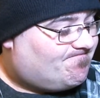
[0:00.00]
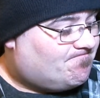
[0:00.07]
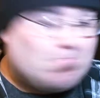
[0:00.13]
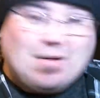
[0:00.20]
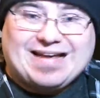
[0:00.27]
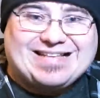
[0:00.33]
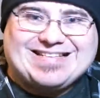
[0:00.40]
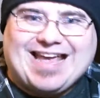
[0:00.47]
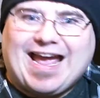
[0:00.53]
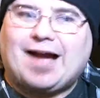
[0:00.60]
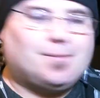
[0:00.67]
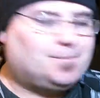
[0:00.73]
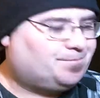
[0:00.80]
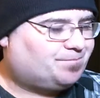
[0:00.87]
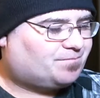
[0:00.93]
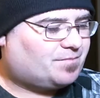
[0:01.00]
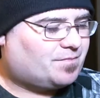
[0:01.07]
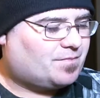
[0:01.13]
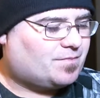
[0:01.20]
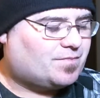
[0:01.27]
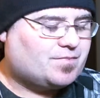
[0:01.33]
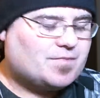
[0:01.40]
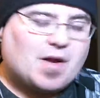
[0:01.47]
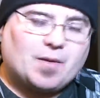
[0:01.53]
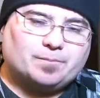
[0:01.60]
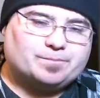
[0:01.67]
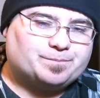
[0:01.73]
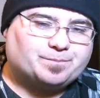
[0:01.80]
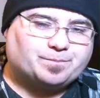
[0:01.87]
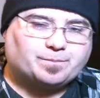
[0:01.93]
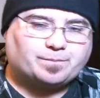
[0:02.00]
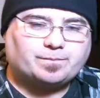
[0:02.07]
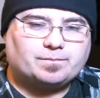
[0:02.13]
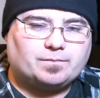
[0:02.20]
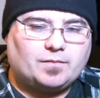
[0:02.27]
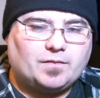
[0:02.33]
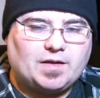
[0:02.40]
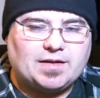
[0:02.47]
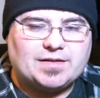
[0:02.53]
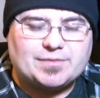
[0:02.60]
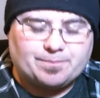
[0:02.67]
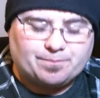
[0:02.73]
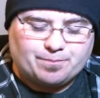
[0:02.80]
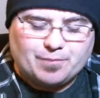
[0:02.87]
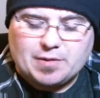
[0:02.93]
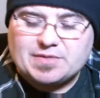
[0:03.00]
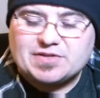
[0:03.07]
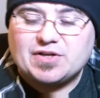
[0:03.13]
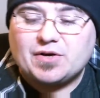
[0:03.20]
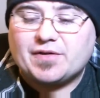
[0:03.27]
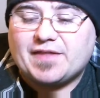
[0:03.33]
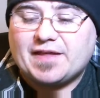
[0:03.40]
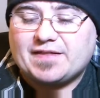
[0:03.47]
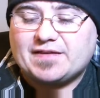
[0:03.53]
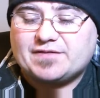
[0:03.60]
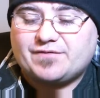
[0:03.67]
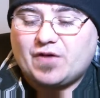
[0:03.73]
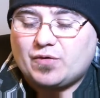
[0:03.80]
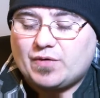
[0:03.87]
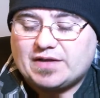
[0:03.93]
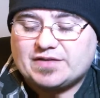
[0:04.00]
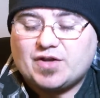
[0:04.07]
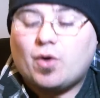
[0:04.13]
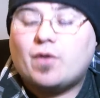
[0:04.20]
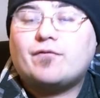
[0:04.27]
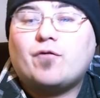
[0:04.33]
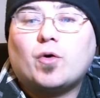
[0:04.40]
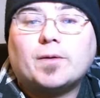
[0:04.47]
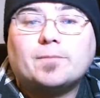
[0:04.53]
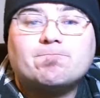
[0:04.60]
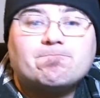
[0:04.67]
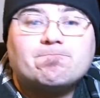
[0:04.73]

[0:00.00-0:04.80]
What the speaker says: But yeah, no. It's pretty much the only thing this phone has going for it.